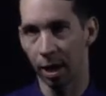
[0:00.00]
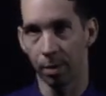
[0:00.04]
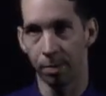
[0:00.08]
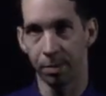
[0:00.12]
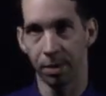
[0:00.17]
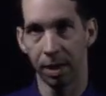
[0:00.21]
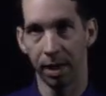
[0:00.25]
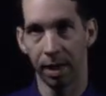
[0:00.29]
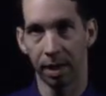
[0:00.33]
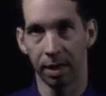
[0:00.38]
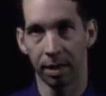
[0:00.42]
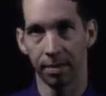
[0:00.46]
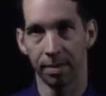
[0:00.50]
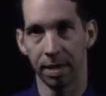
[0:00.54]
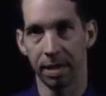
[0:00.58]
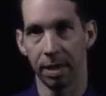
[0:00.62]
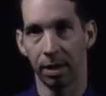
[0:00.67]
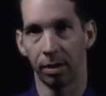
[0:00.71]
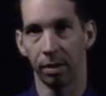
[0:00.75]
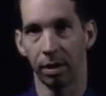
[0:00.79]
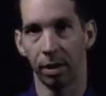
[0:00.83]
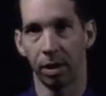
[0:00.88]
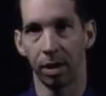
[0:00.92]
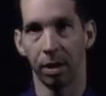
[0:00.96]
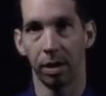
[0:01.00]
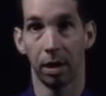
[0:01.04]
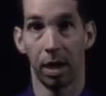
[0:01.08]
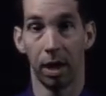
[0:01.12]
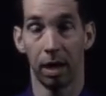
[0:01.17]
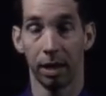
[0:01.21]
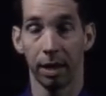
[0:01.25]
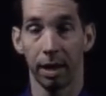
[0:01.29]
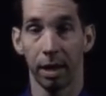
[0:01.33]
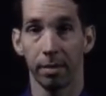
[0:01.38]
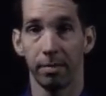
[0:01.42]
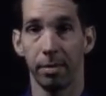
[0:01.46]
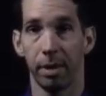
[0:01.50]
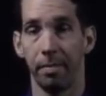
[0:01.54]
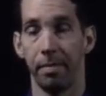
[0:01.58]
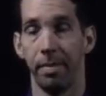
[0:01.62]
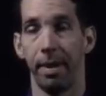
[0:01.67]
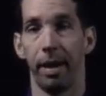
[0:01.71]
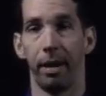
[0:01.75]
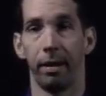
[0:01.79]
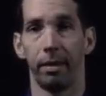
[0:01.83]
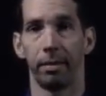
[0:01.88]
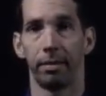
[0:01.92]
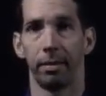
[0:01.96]
help you get the material a little bit
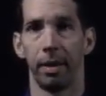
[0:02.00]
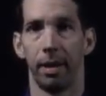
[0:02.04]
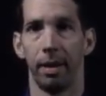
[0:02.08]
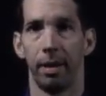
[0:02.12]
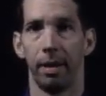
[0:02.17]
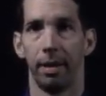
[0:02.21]
better.